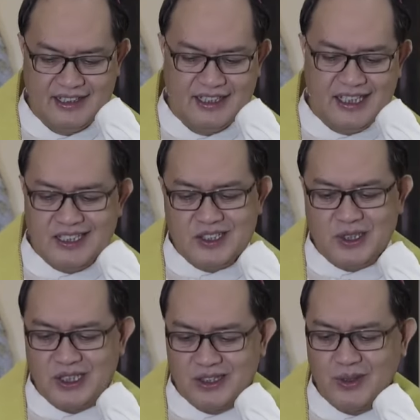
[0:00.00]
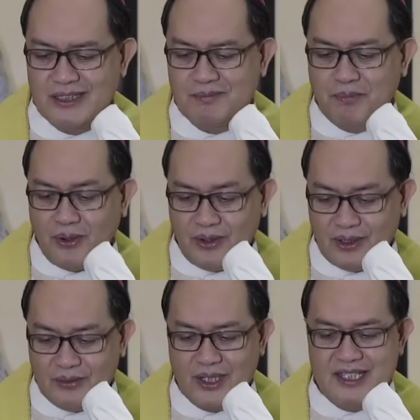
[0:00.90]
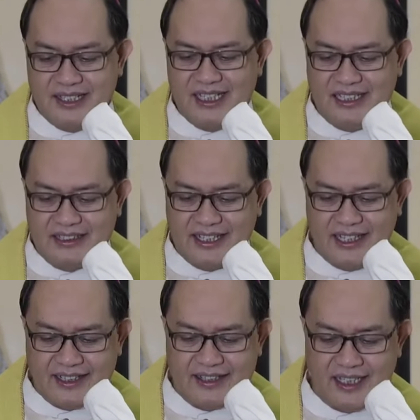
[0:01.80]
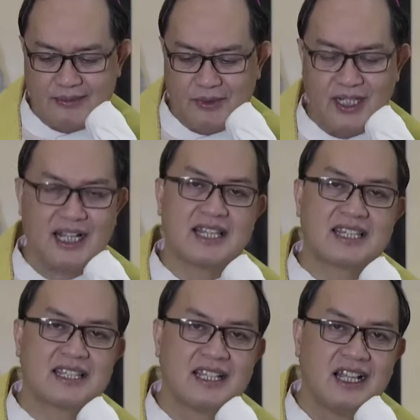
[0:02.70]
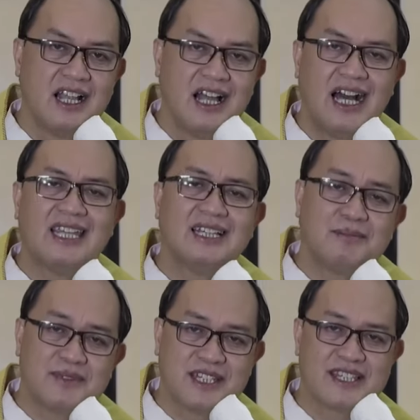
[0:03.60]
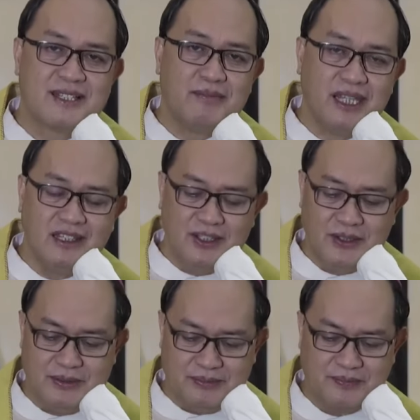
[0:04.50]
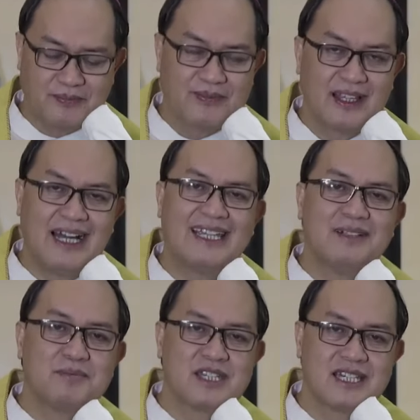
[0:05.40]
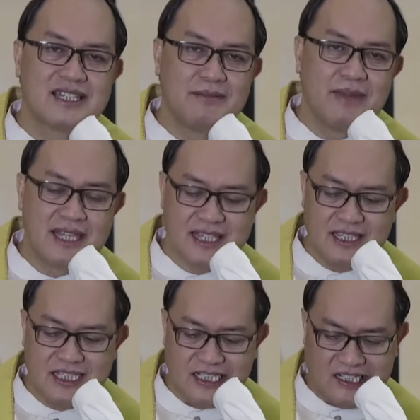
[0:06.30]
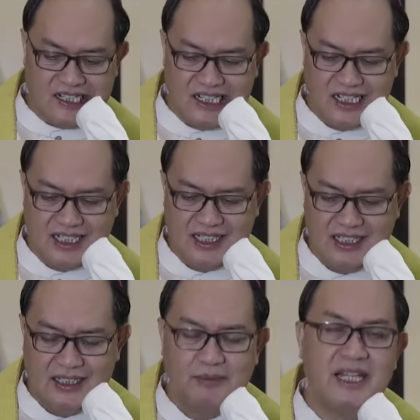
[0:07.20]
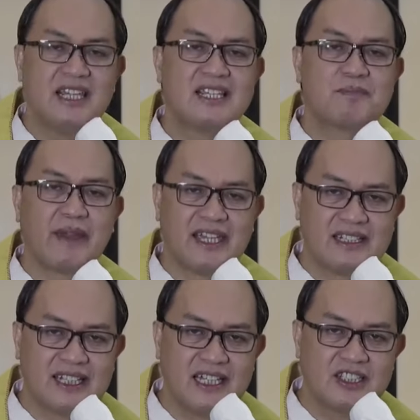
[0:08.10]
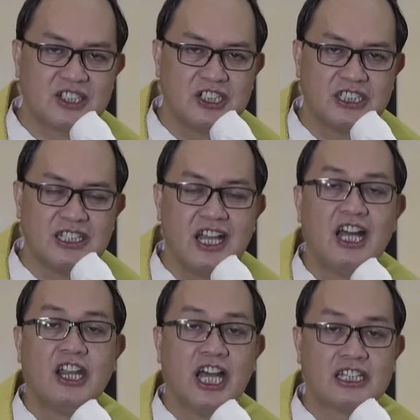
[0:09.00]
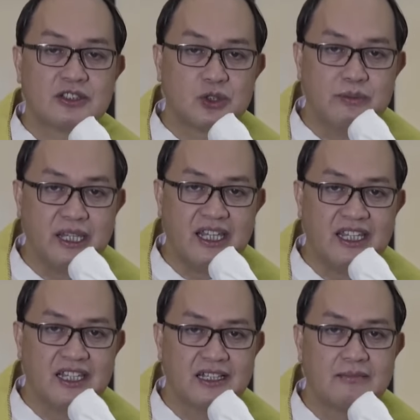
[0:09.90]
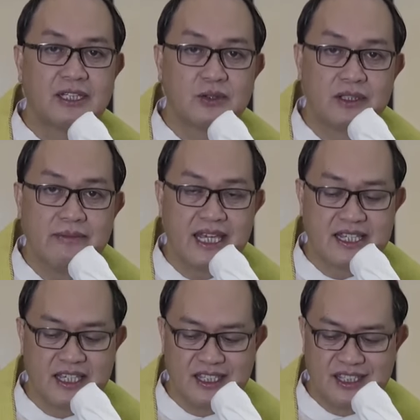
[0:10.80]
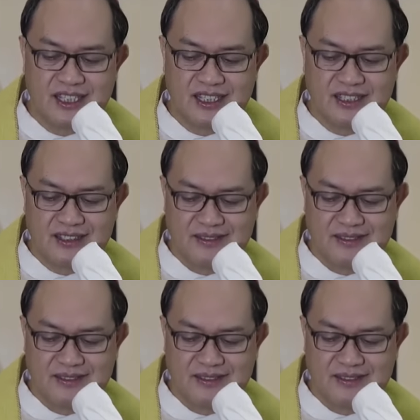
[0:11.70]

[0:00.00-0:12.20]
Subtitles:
In short, what Paul was really telling them was, I am just a medium. I am just a messenger. Please pay attention, not to me, but to the message.